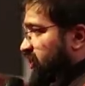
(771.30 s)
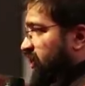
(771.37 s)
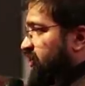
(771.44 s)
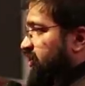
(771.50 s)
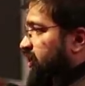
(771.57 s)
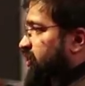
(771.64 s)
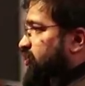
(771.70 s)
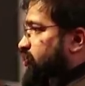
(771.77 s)

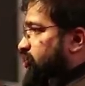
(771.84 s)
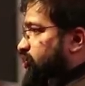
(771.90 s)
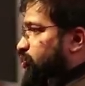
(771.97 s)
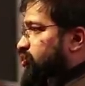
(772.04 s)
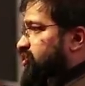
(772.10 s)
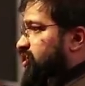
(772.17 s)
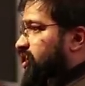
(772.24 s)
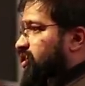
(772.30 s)
Jan Dhan
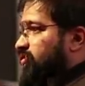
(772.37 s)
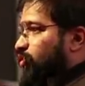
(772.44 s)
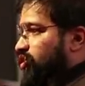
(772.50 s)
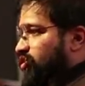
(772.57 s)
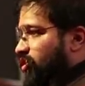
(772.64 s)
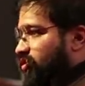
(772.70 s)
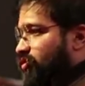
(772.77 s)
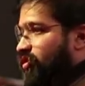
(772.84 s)
Yojana
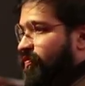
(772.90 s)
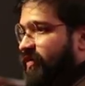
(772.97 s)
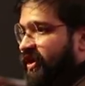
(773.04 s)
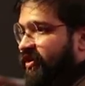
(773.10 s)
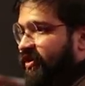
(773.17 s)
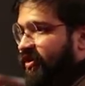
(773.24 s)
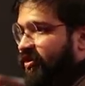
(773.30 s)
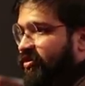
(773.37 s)
was also a
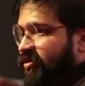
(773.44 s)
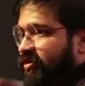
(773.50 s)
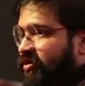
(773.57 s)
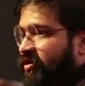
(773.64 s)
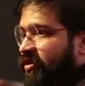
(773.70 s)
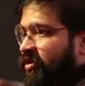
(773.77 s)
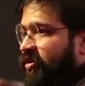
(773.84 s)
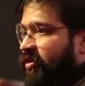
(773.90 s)
big deal.
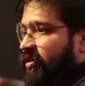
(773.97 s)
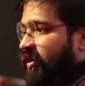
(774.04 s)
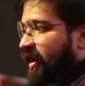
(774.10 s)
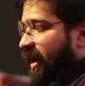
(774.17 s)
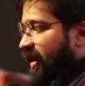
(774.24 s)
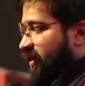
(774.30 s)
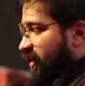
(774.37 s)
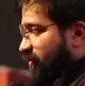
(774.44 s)

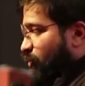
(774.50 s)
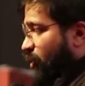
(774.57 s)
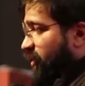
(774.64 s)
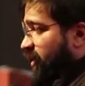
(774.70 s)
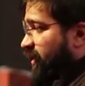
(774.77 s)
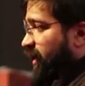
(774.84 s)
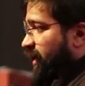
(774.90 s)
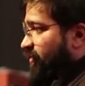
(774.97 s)
And he
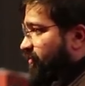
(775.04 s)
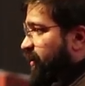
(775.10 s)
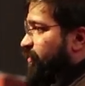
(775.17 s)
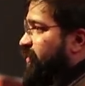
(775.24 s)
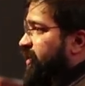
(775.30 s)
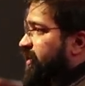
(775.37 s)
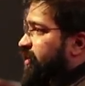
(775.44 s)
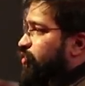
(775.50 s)
wanted
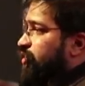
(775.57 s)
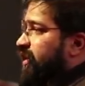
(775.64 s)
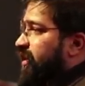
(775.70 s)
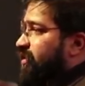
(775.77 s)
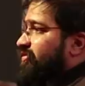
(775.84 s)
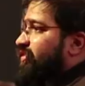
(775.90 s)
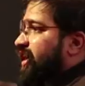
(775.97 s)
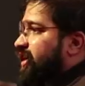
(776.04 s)
everybody to
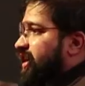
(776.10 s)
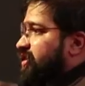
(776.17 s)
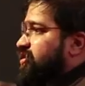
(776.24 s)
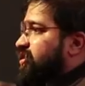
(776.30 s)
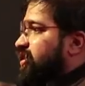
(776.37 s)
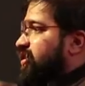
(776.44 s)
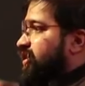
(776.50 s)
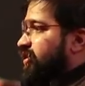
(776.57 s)
get
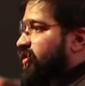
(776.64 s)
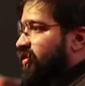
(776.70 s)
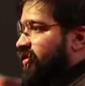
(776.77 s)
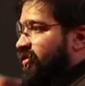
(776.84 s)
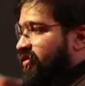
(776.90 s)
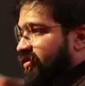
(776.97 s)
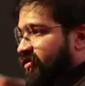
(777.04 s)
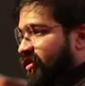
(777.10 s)
financially literate
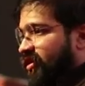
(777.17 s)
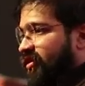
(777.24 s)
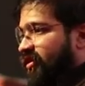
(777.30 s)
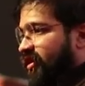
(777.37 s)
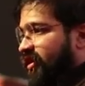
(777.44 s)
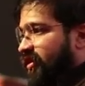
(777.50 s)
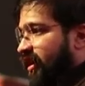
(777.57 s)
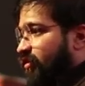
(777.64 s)
in this
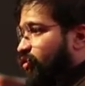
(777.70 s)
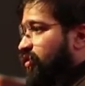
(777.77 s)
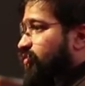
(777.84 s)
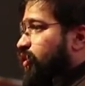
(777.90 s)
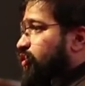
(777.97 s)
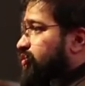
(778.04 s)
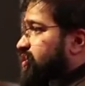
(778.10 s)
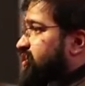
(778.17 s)
country, and that was
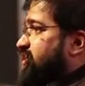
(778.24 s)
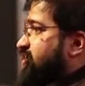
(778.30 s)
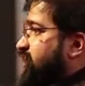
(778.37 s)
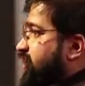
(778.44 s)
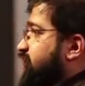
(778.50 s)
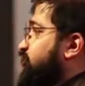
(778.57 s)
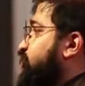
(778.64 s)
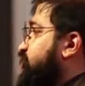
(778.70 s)
one of the things
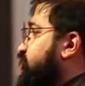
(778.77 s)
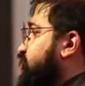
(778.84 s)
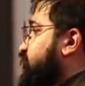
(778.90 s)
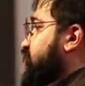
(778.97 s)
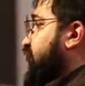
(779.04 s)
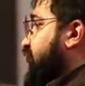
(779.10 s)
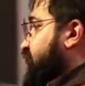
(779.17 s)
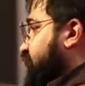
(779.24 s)
that he wanted to
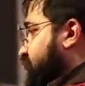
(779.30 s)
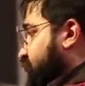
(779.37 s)
drive.